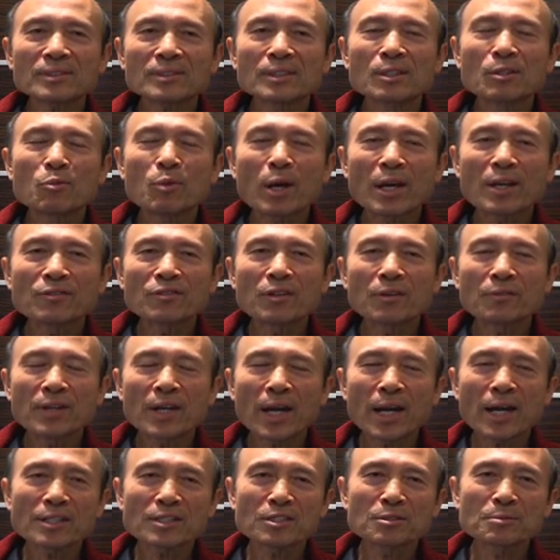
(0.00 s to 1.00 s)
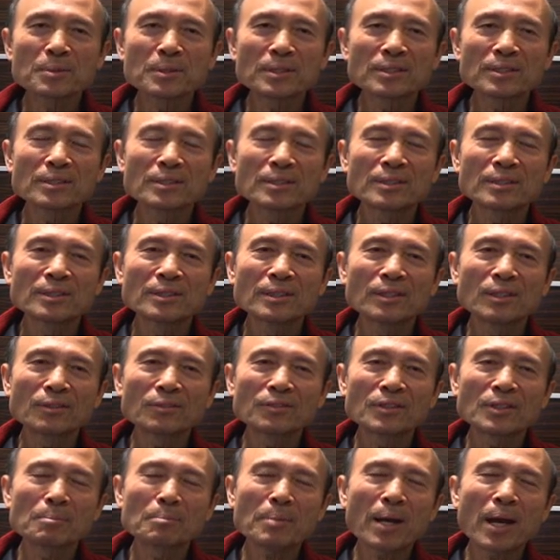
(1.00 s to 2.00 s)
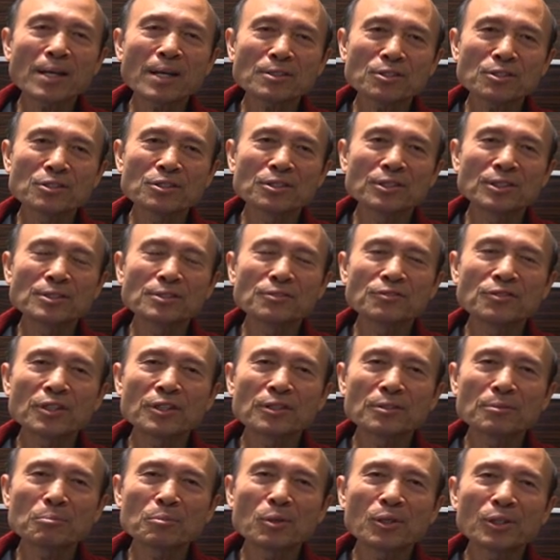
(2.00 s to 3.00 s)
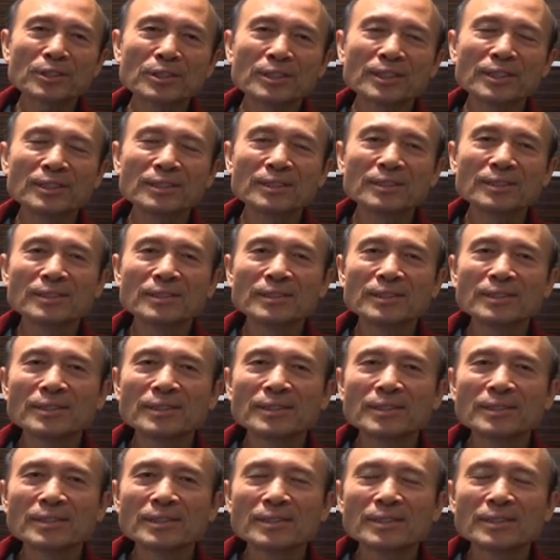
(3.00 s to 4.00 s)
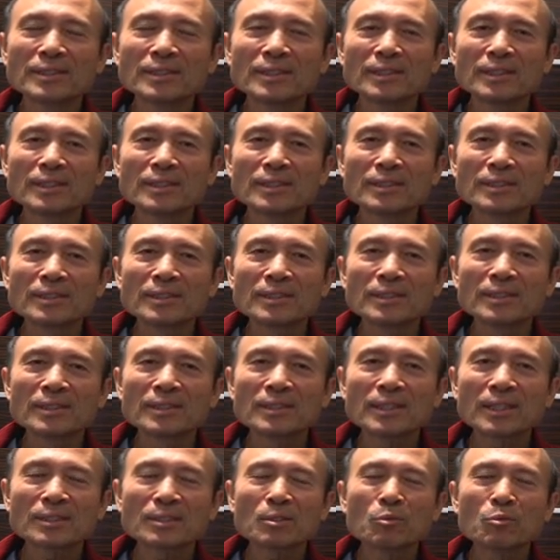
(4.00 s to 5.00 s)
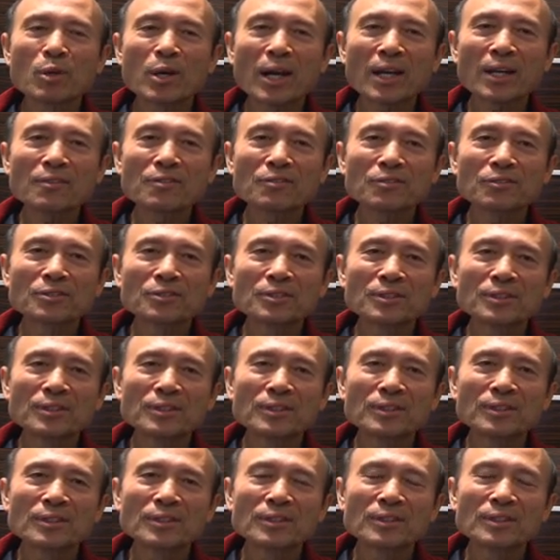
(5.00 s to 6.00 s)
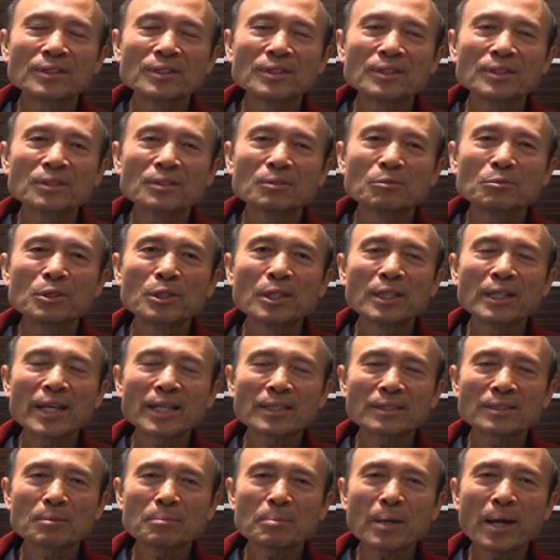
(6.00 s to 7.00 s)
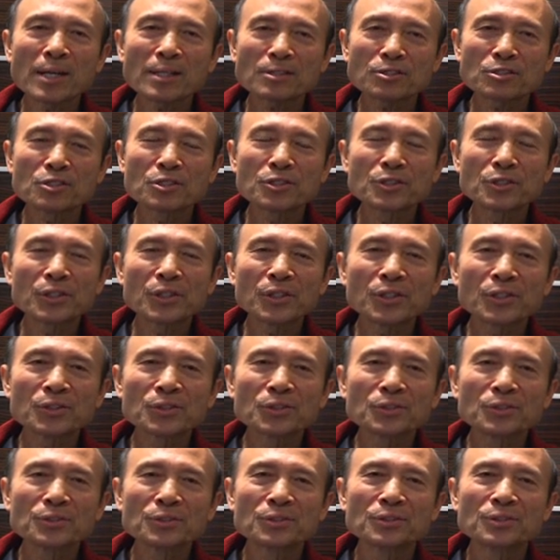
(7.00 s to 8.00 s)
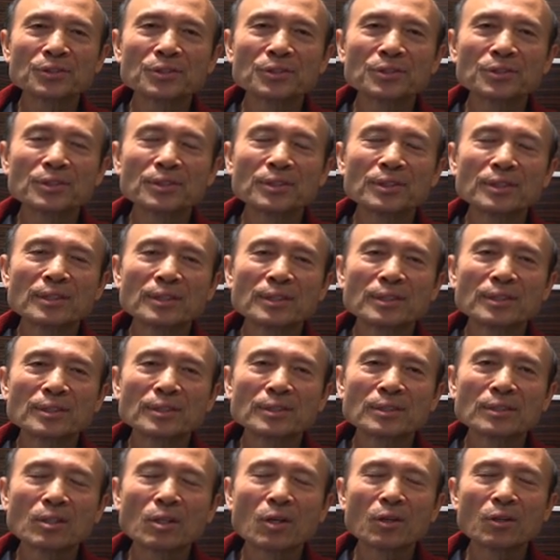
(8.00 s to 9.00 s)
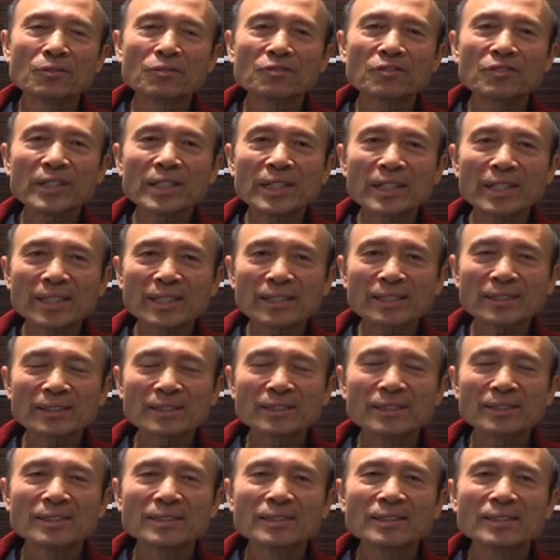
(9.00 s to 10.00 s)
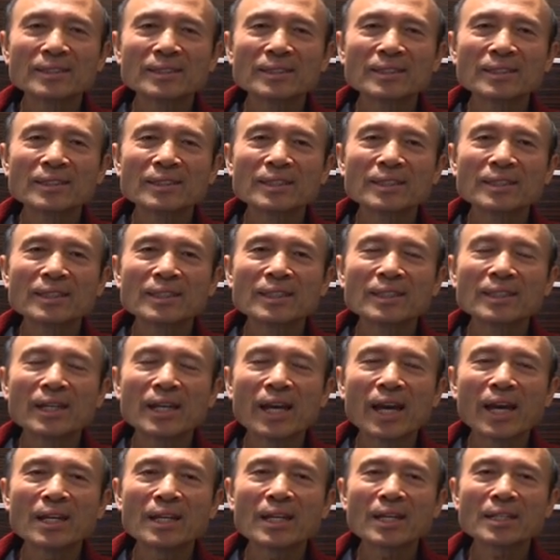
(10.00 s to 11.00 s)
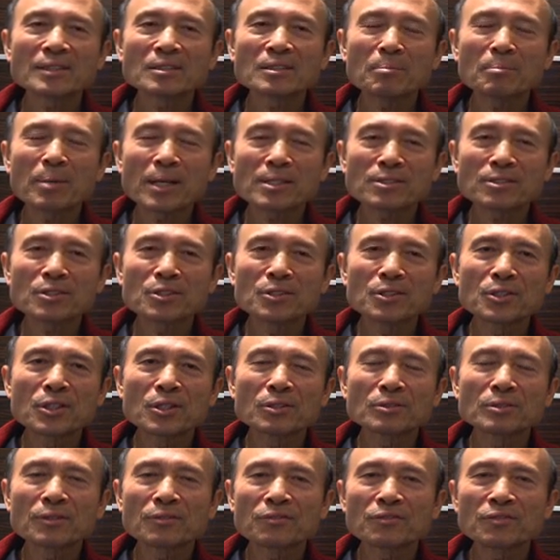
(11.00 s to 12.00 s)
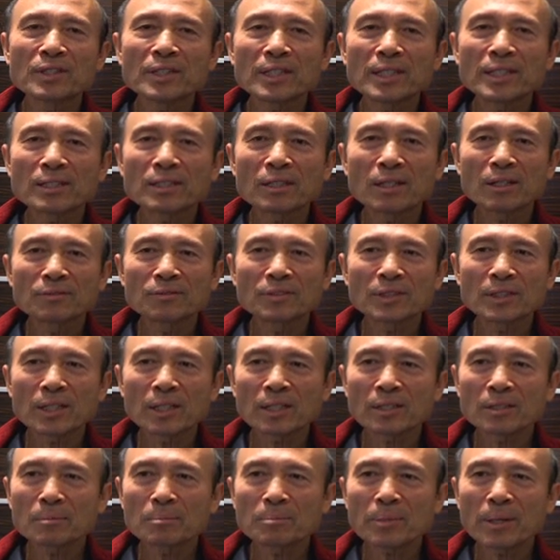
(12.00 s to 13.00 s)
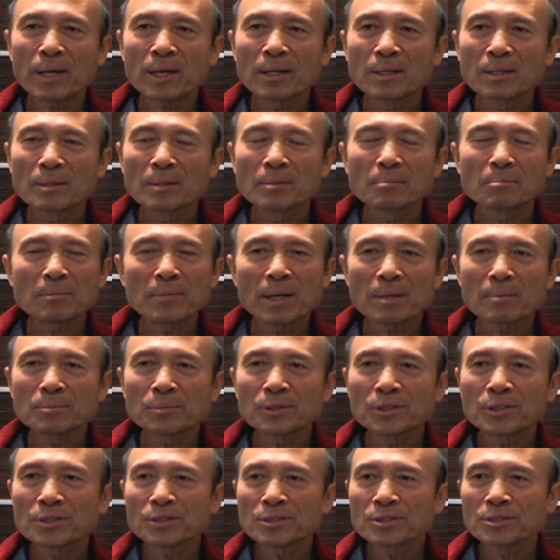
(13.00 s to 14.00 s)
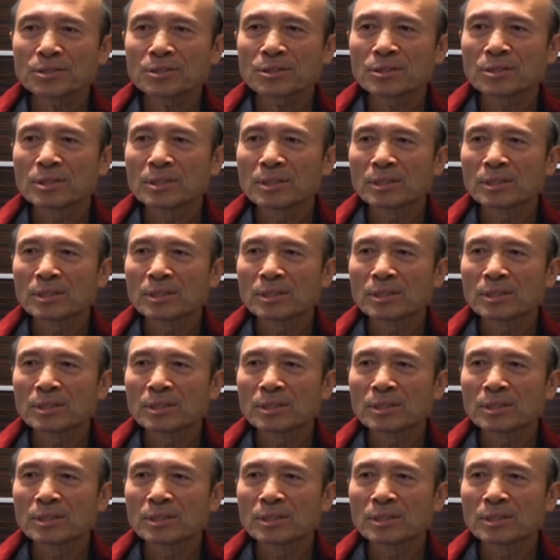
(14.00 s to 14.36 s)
the wife of a husband, of a pastor, is very important. That the wife will let the pastor know her feeling and let the pastor know the feeling of the other members.